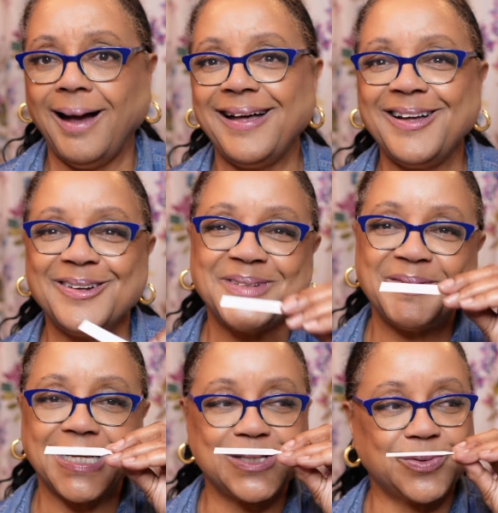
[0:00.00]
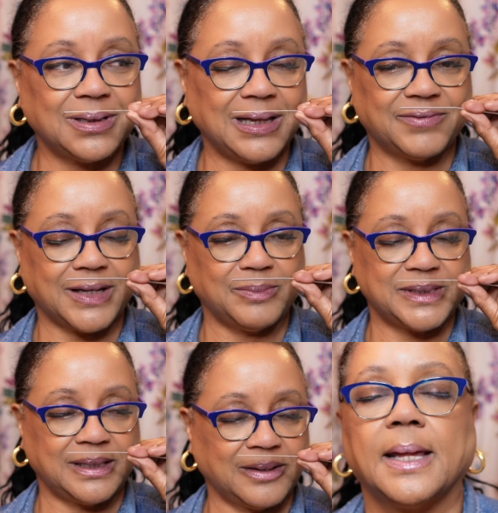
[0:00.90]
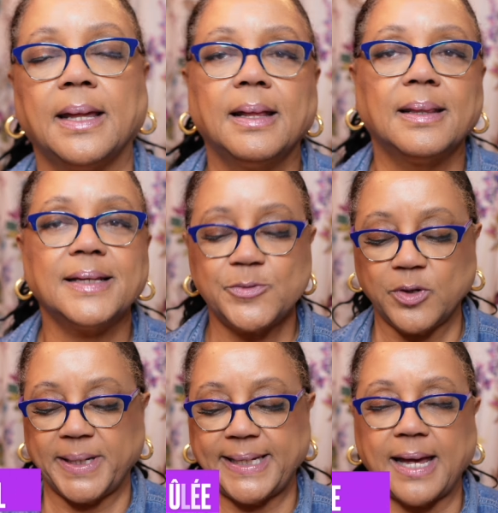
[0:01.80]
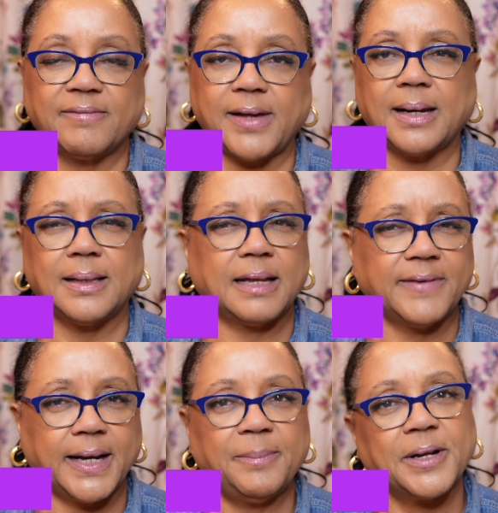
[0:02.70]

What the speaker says: oh, maybe that's where the love comes in. This one may not have gotten a lot of hype.